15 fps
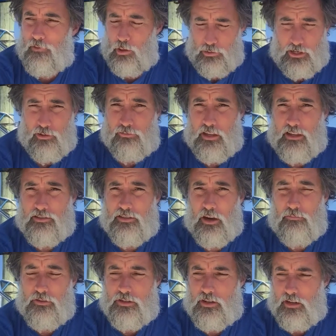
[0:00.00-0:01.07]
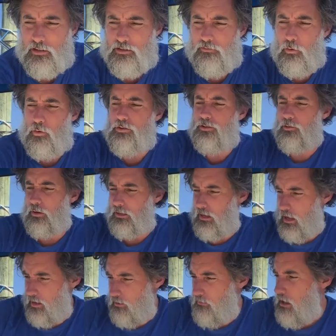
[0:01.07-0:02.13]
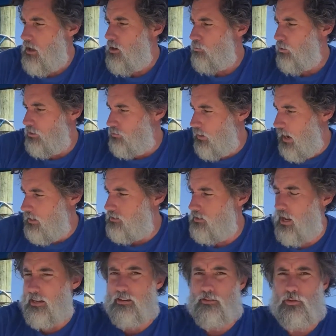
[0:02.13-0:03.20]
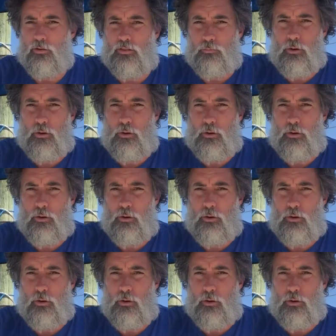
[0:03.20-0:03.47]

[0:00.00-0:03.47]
Only good thing a selfie stick is for, so it kind of retracts and I could do it.